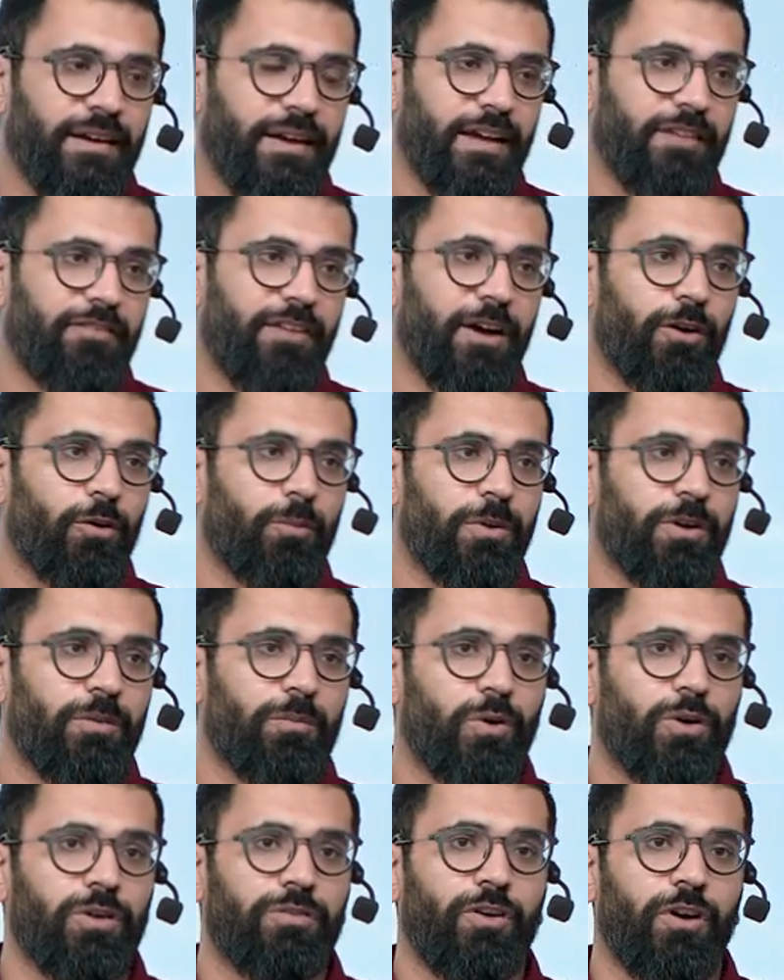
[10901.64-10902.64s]
If I open
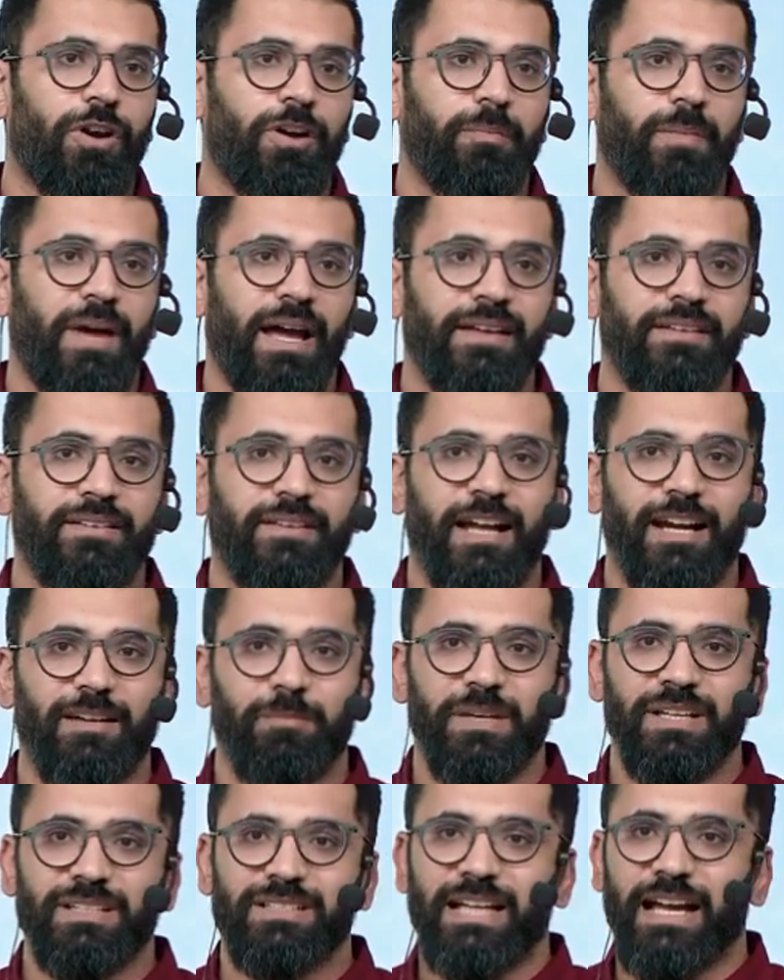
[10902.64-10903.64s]
more foreign banks, that
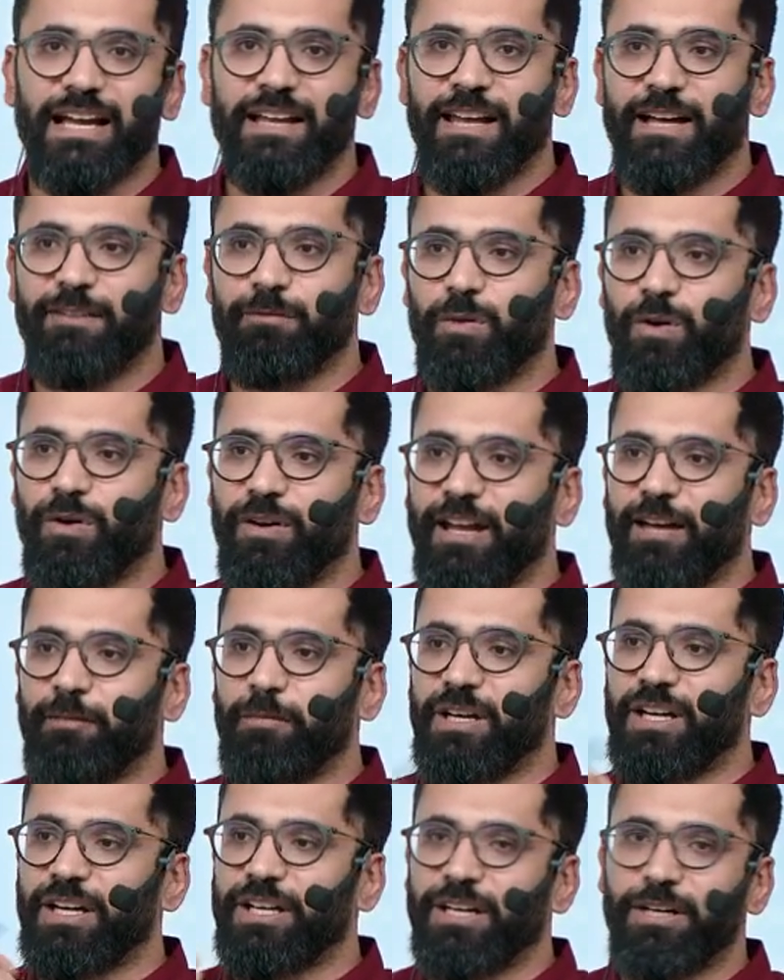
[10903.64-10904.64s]
means I'll have more
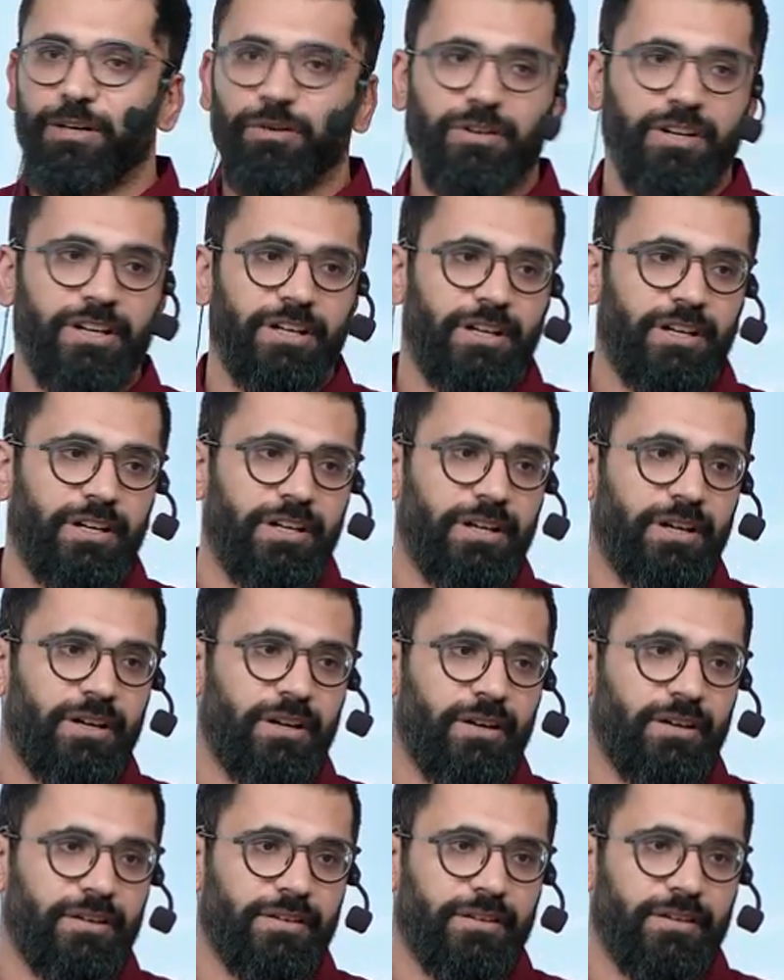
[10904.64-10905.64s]
liability to return in
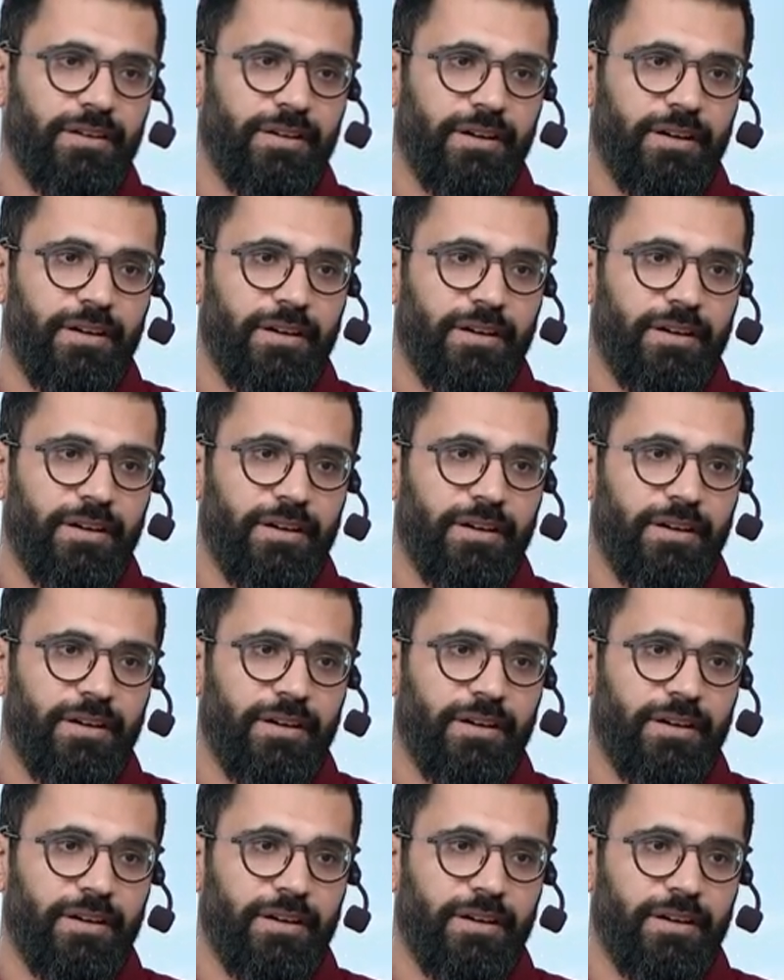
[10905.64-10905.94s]
dollars.